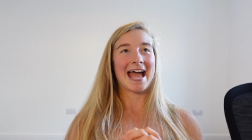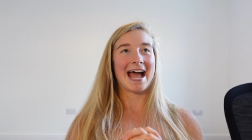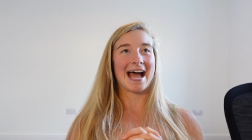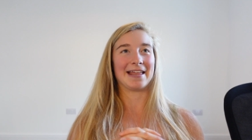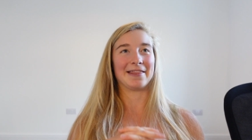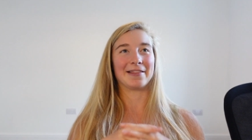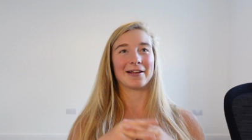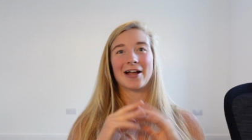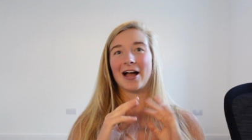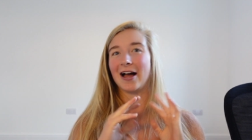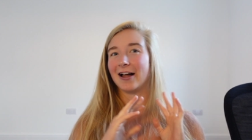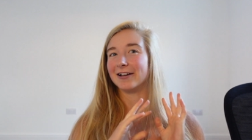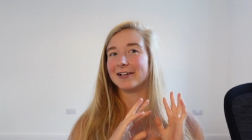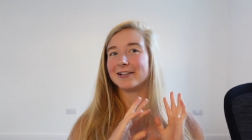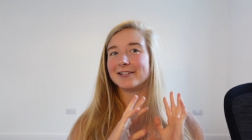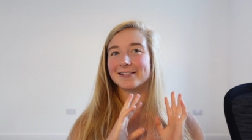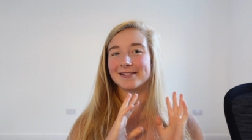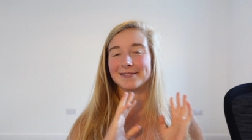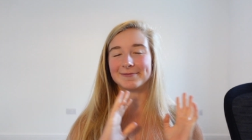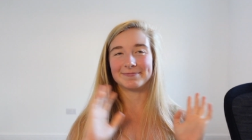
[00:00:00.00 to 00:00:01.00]
and the
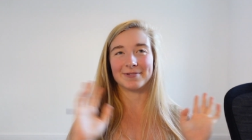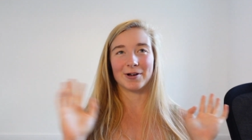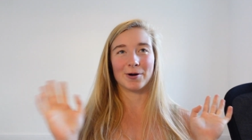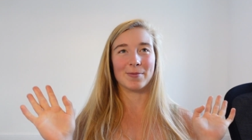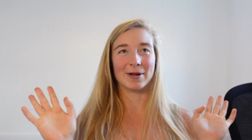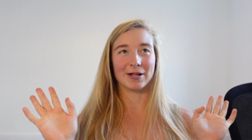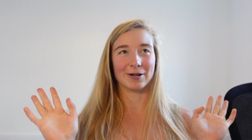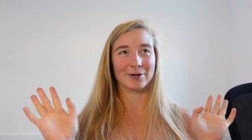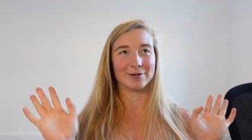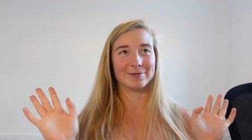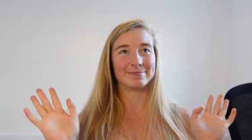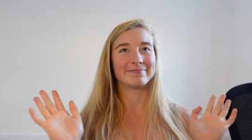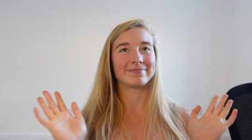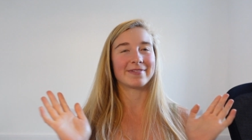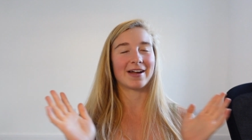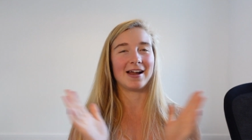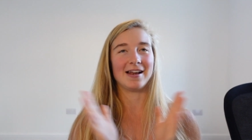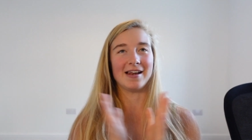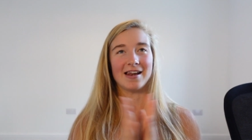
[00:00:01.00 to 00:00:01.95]
colours oh my god I